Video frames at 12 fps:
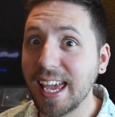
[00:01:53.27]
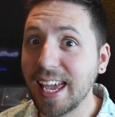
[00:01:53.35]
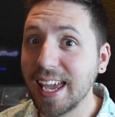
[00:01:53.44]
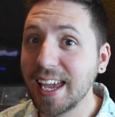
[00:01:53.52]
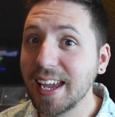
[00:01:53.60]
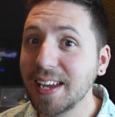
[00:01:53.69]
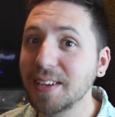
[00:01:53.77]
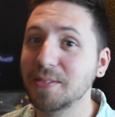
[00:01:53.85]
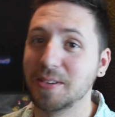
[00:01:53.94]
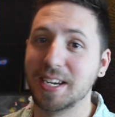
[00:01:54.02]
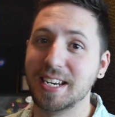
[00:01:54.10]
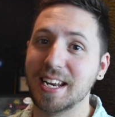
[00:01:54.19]
hate
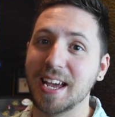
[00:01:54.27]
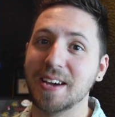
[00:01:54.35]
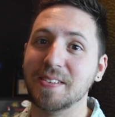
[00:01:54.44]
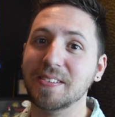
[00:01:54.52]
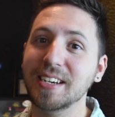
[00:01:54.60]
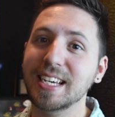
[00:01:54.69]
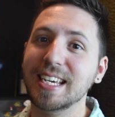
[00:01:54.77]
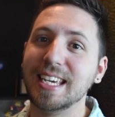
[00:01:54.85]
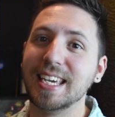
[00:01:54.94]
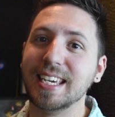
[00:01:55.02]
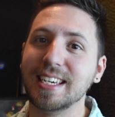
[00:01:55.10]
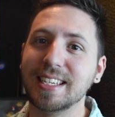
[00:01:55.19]
right now
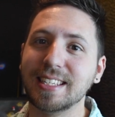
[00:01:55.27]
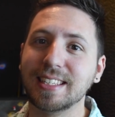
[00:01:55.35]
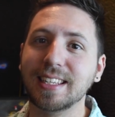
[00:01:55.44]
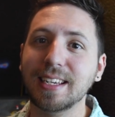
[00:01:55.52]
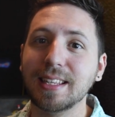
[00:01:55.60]
is